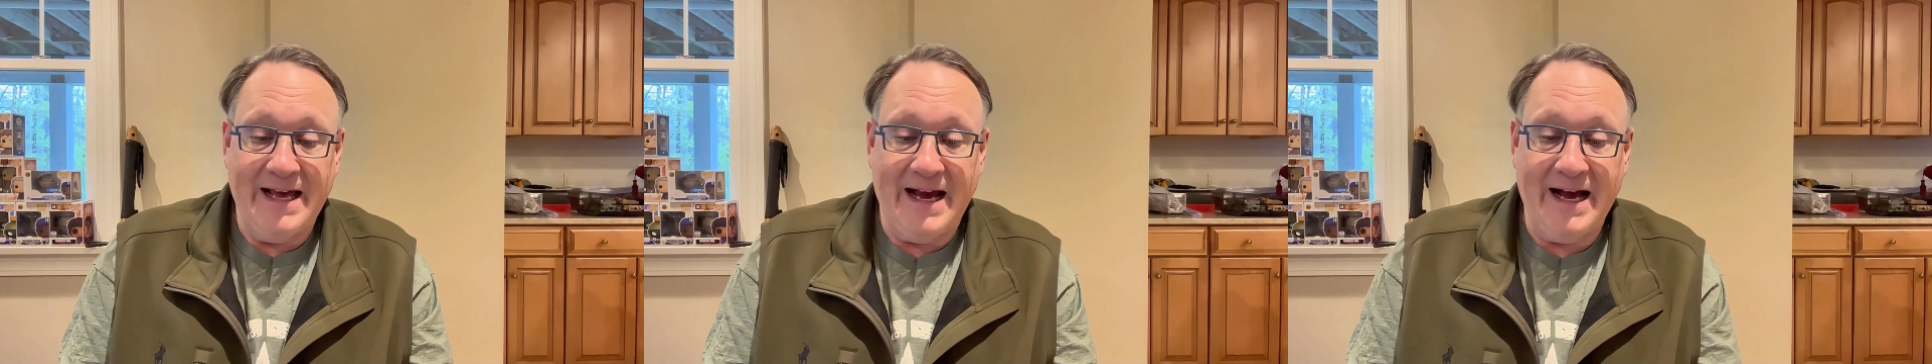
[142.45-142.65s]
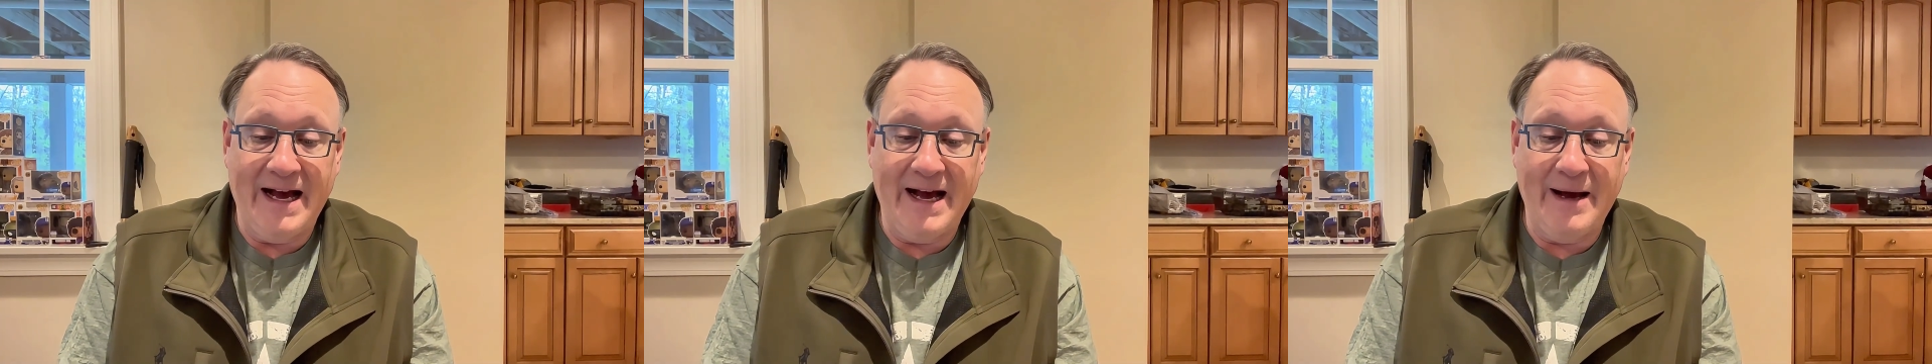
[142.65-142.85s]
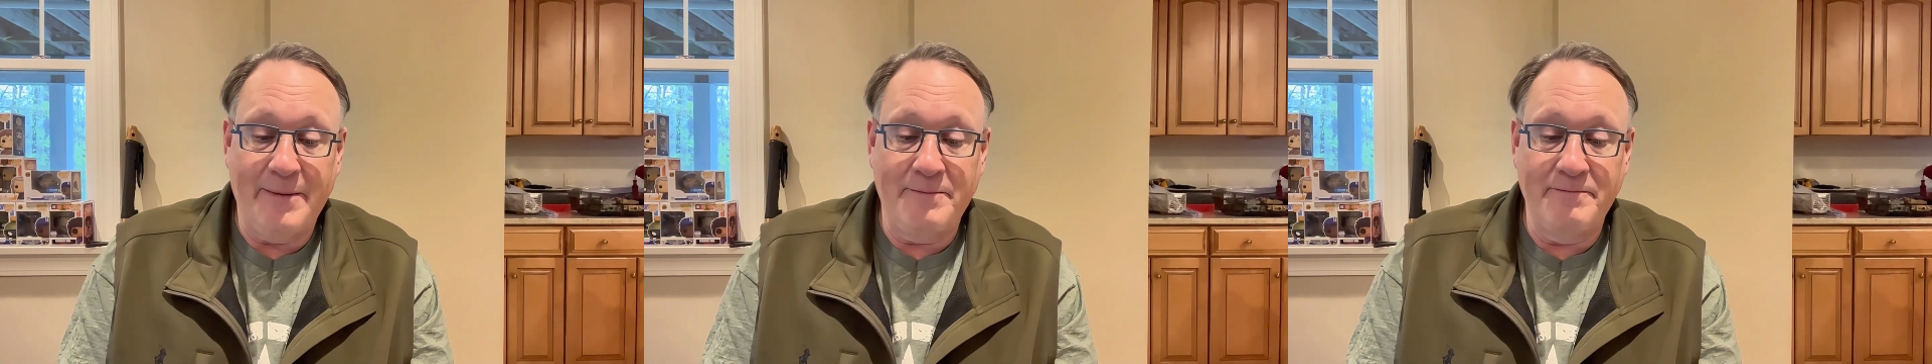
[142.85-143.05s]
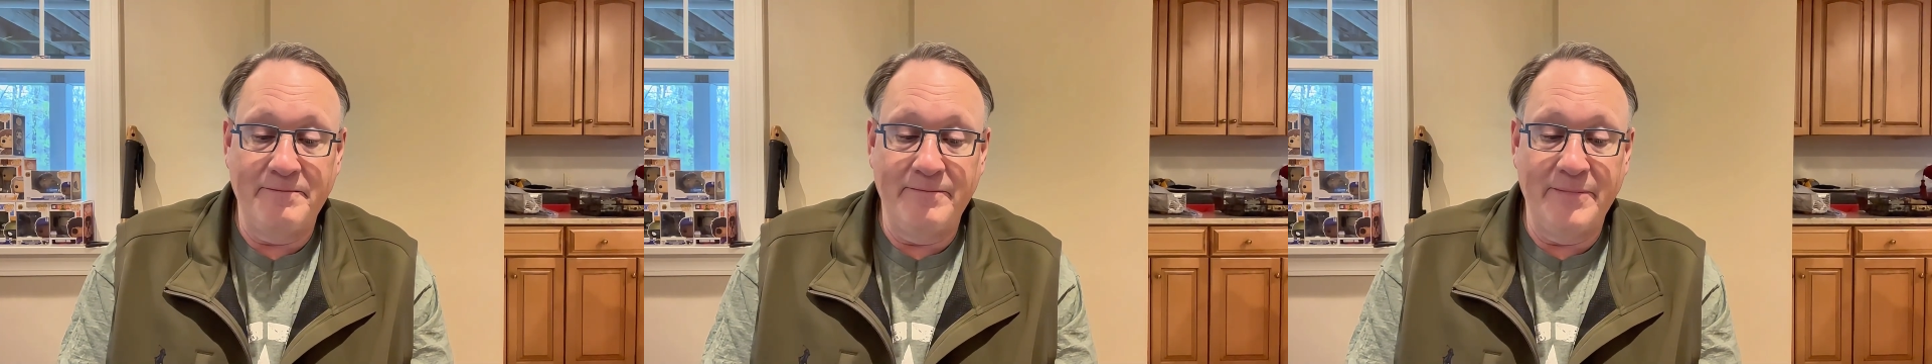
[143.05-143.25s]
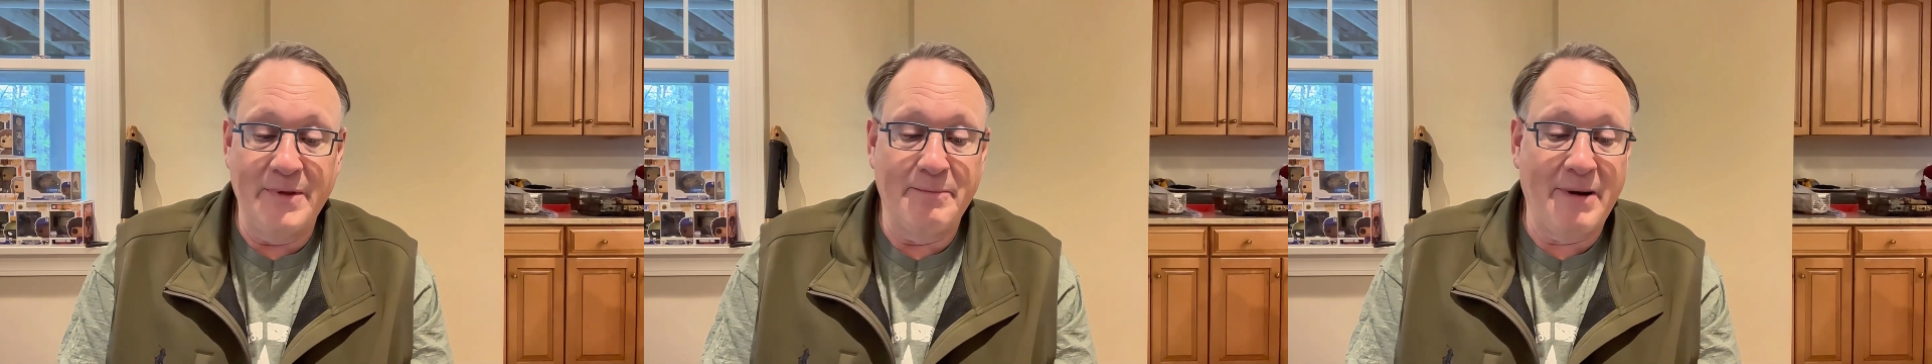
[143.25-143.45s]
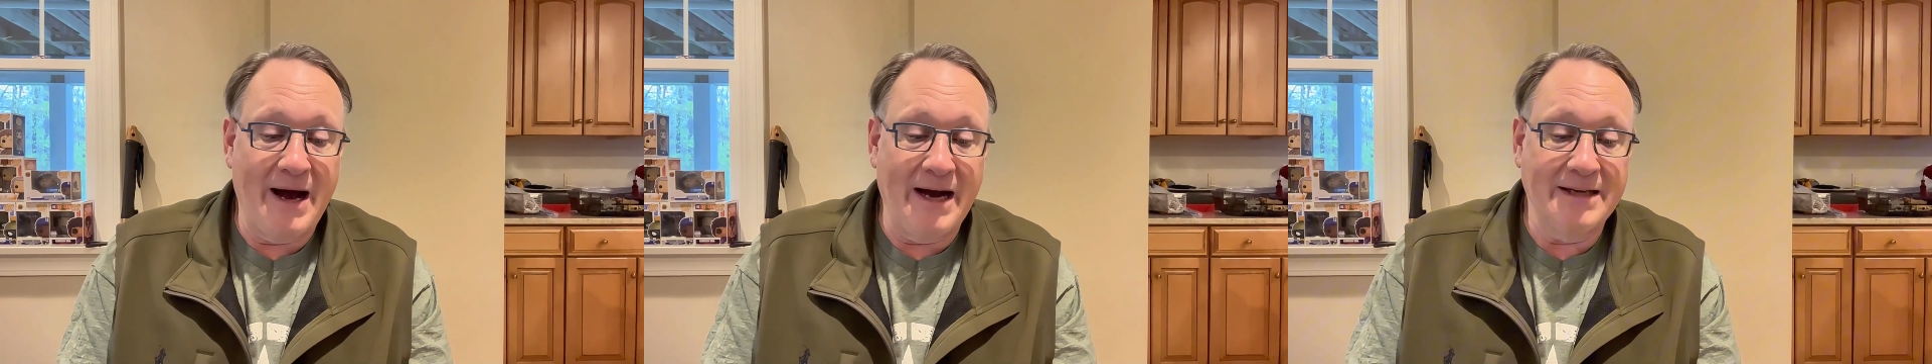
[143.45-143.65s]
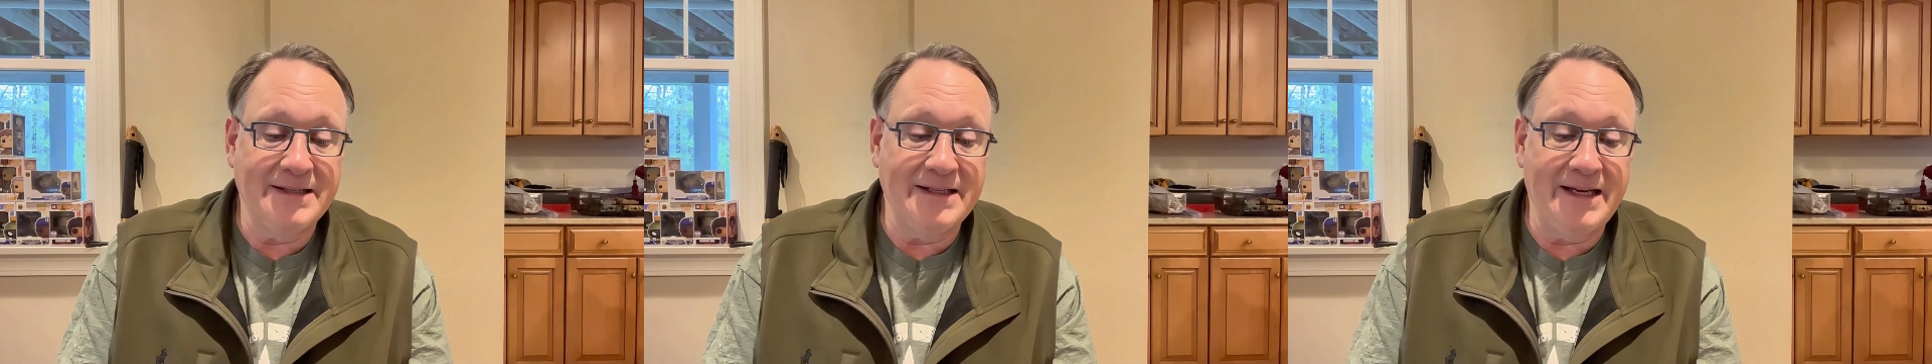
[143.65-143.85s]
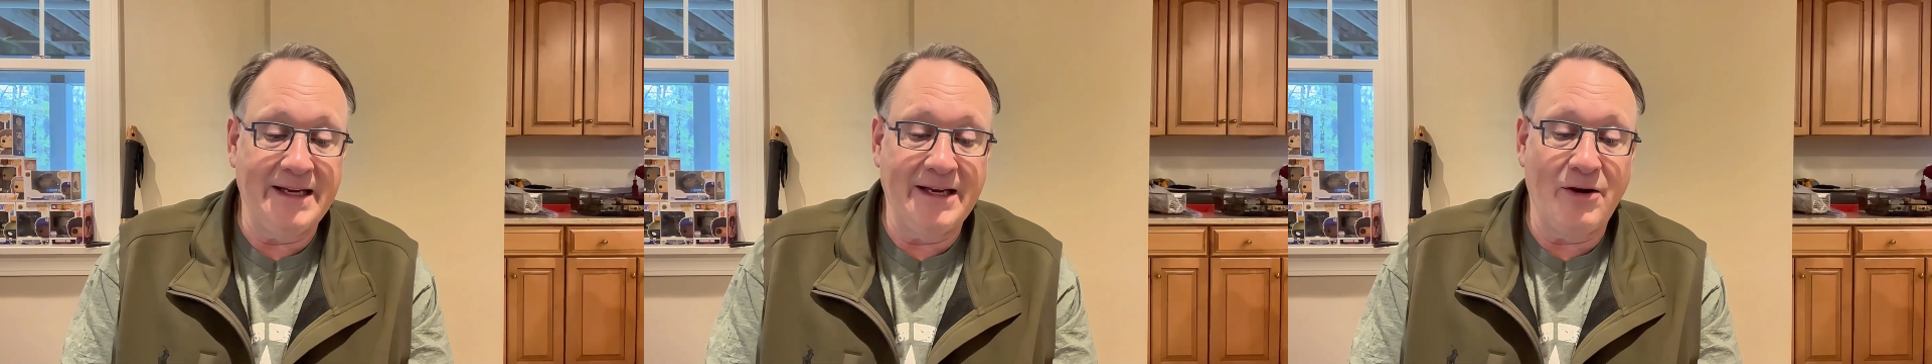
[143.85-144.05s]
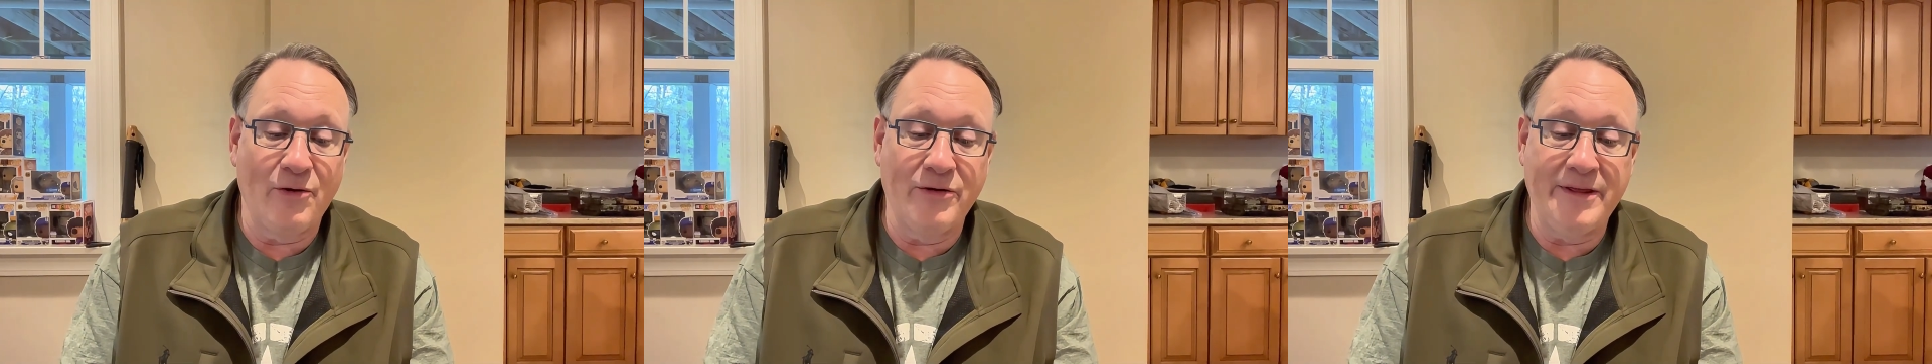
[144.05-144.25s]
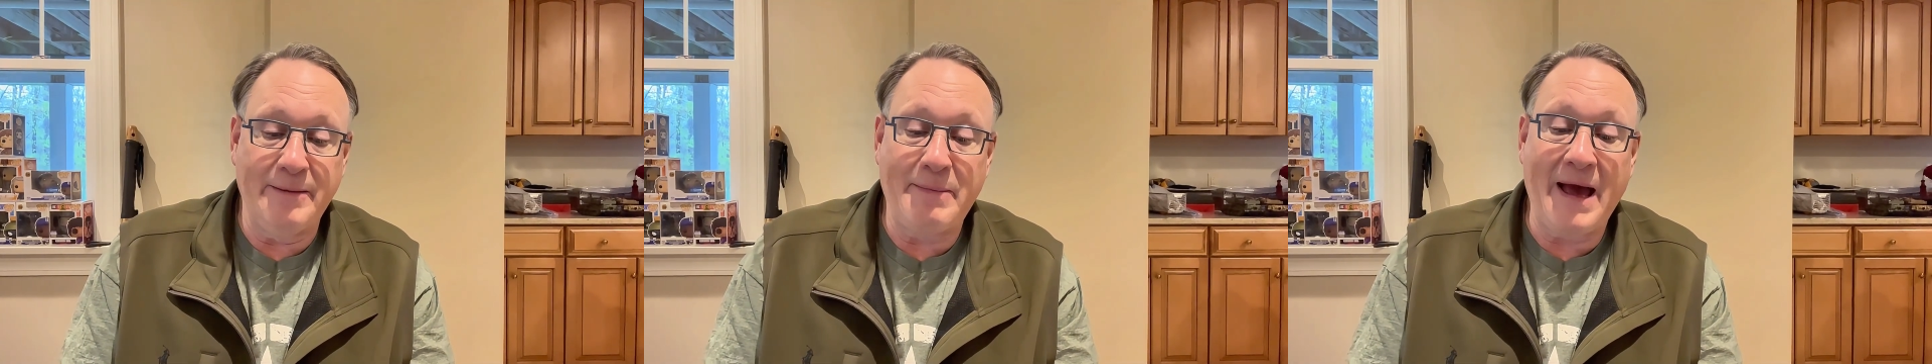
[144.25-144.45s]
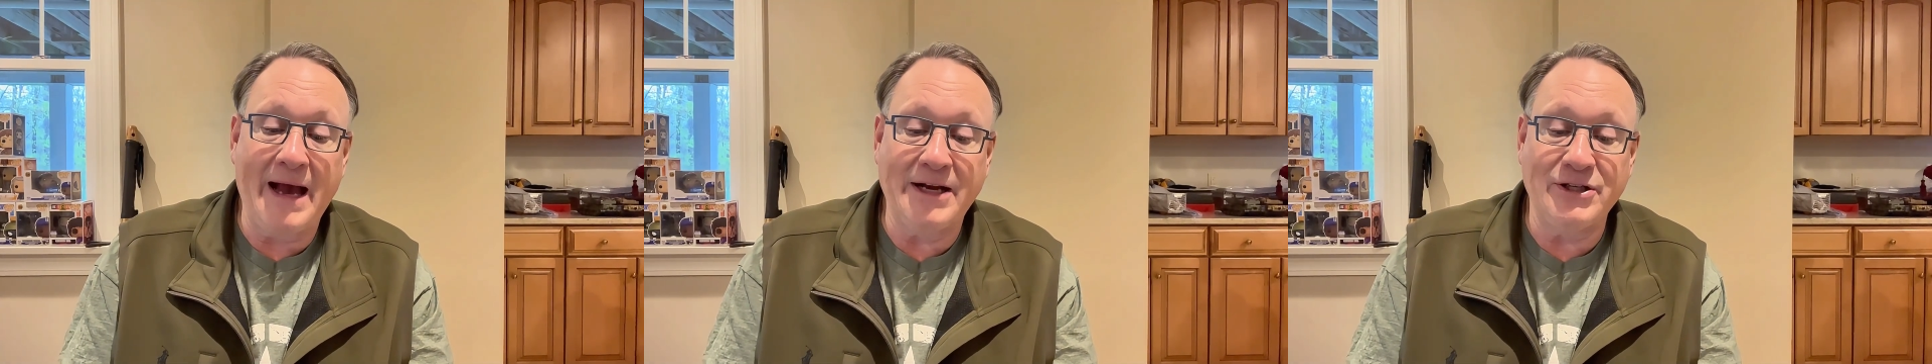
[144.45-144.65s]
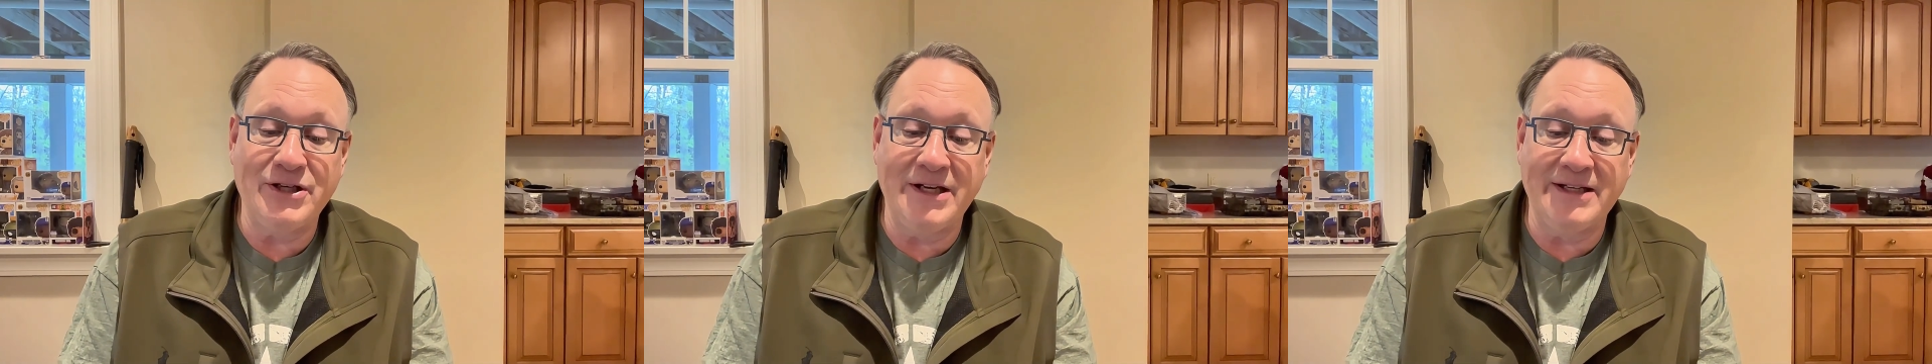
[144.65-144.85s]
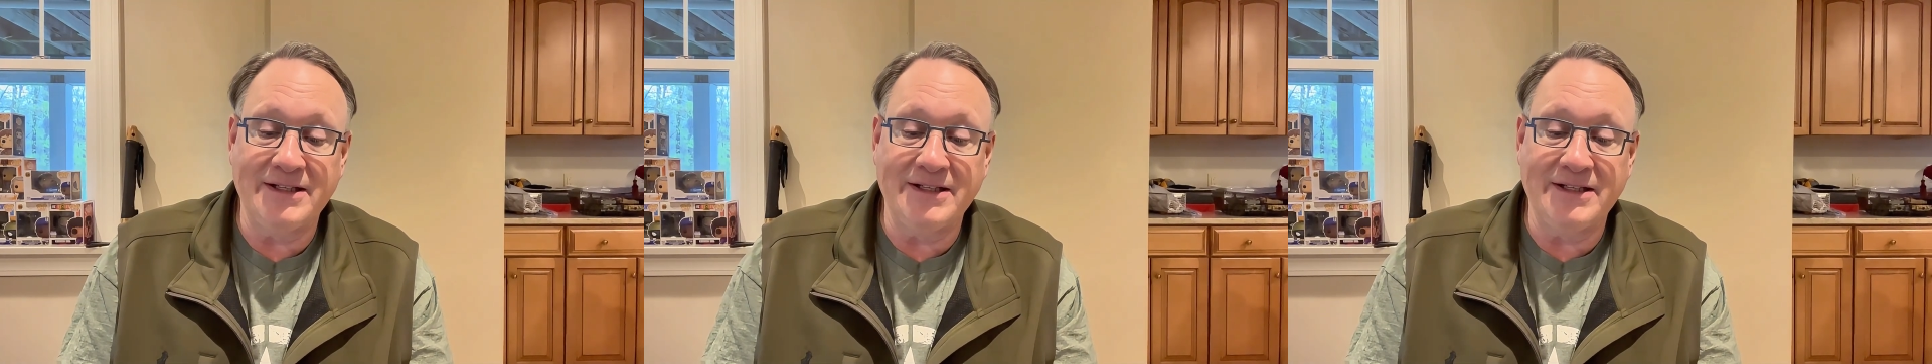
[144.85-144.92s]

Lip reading: The boxing or the packaging